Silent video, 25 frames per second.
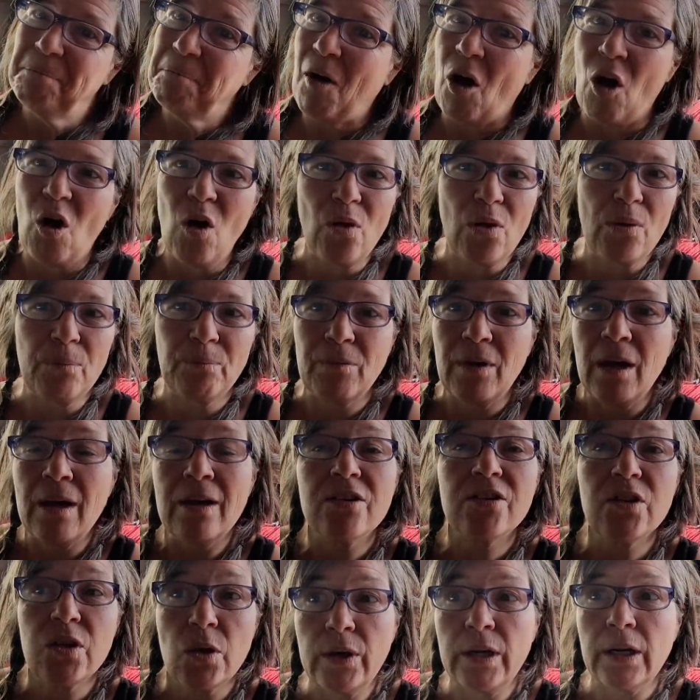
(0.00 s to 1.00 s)
All the,
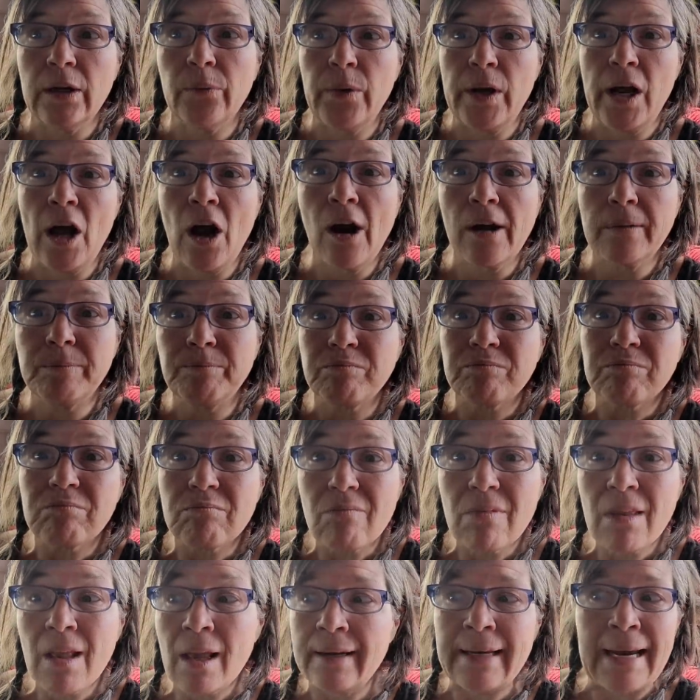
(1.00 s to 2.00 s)
so here we are.
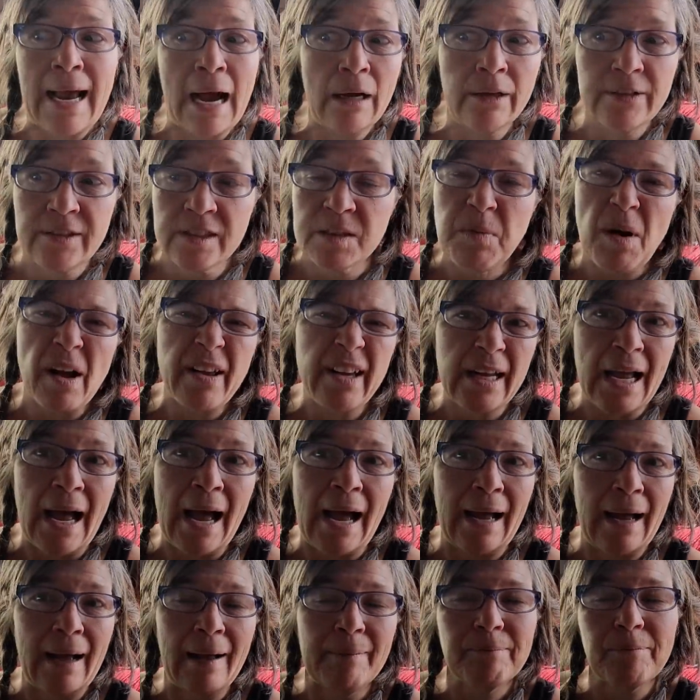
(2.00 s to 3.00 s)
This is probably,
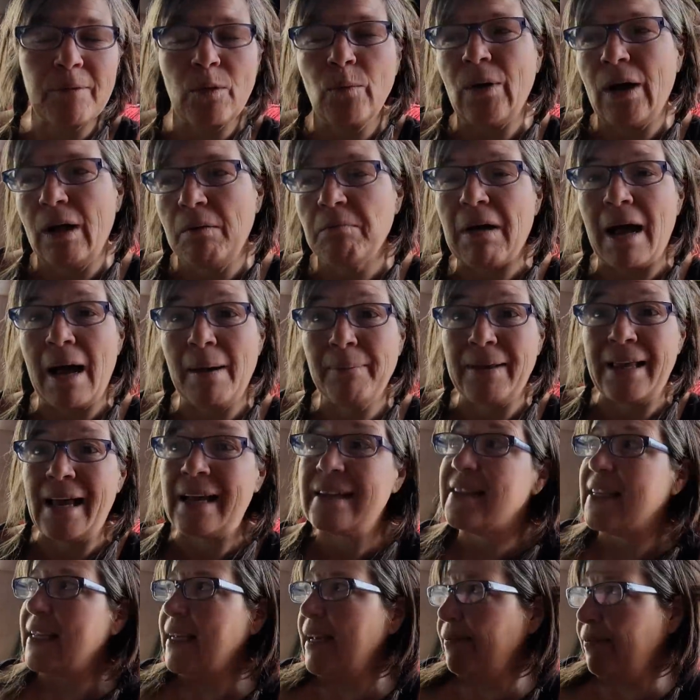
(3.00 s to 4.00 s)
uh, well, I'm
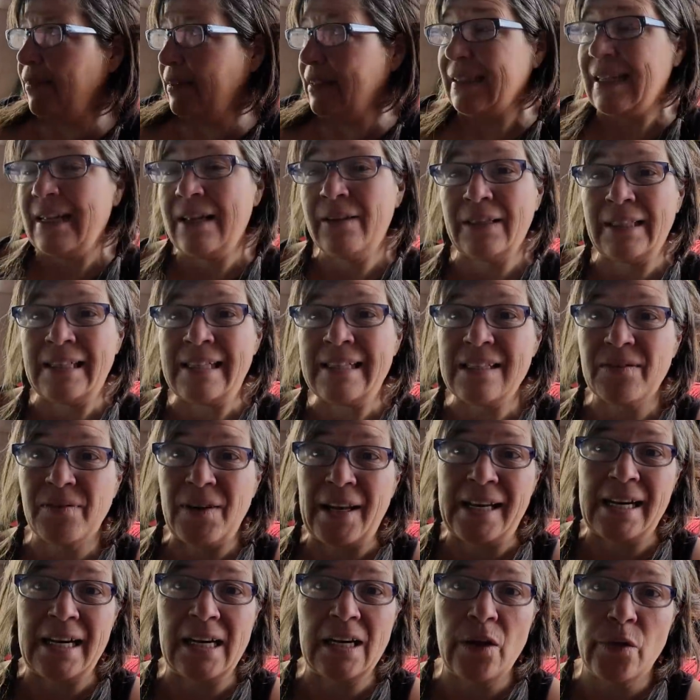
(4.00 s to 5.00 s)
guessing, if at least if I
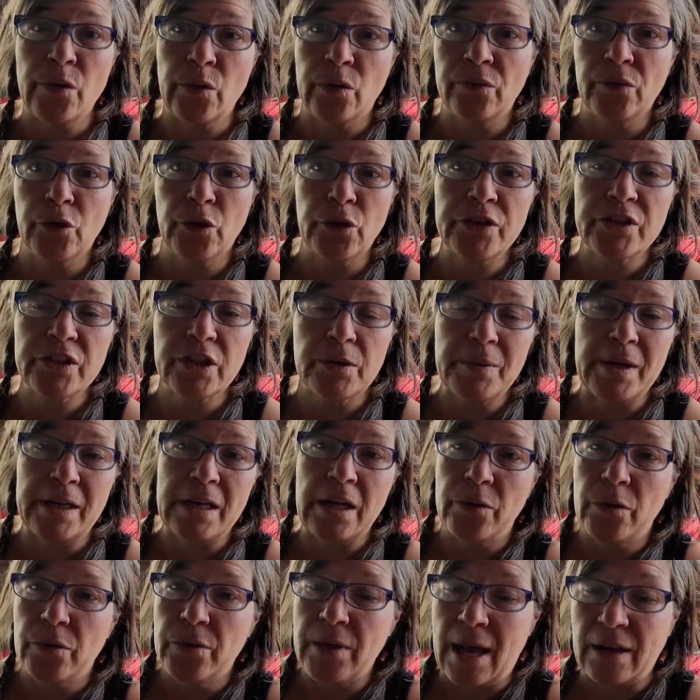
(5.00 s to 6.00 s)
get another inverter, it's going to be
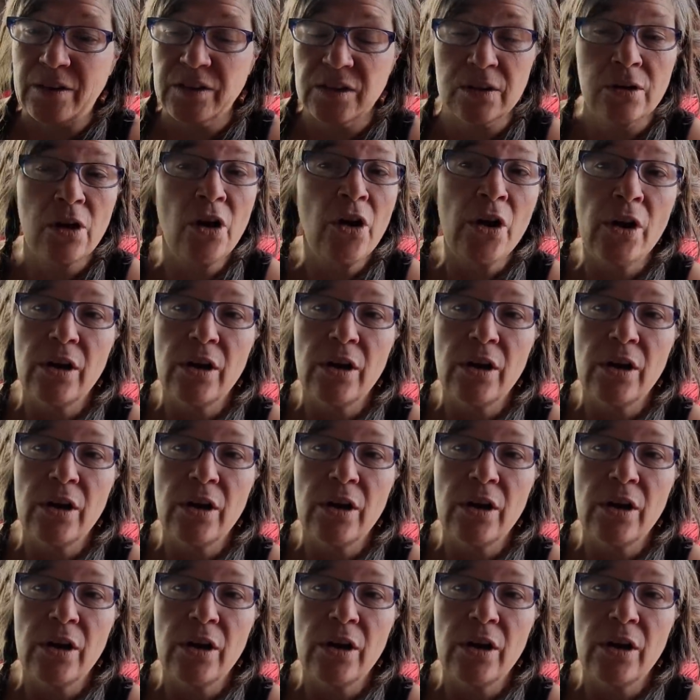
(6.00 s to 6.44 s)
another thousand.